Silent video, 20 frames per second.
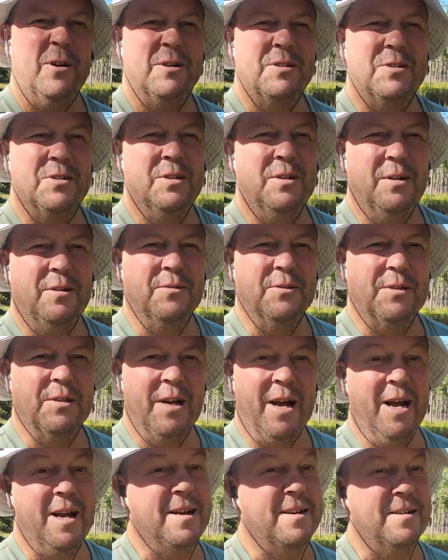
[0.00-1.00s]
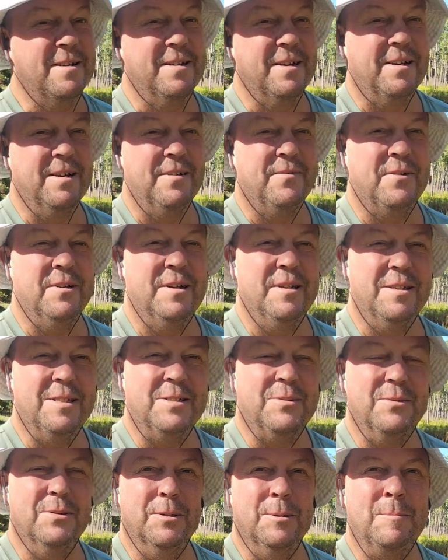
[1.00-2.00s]
ourselves and to give to
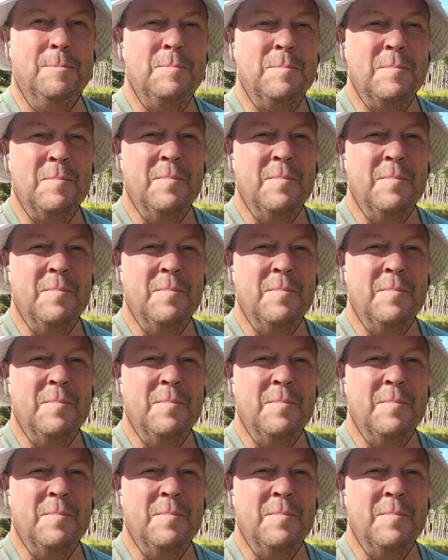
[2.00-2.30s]
Israel?